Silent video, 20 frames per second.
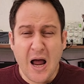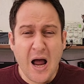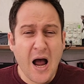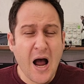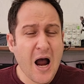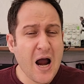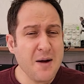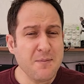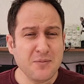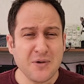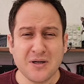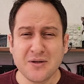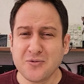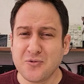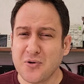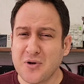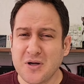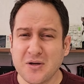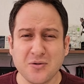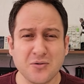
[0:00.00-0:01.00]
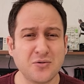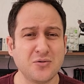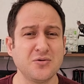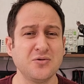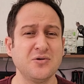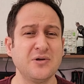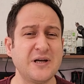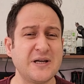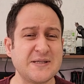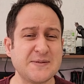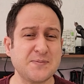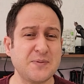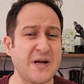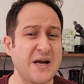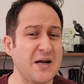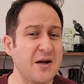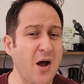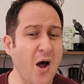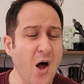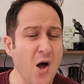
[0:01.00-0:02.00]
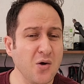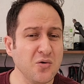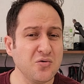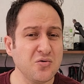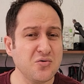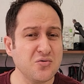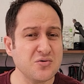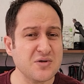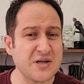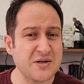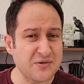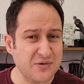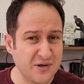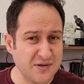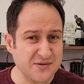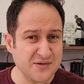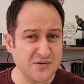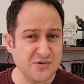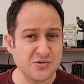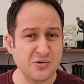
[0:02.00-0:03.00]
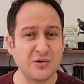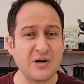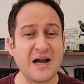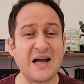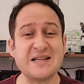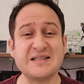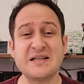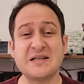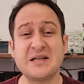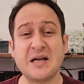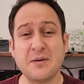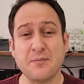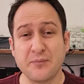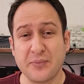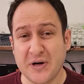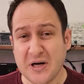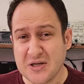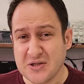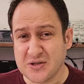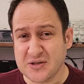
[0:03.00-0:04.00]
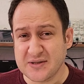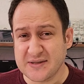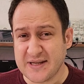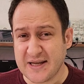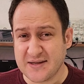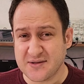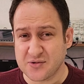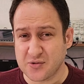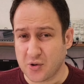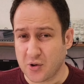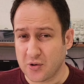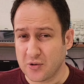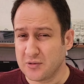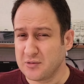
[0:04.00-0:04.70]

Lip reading: I'm not going to explain how to use a transistor as a temperature sensor.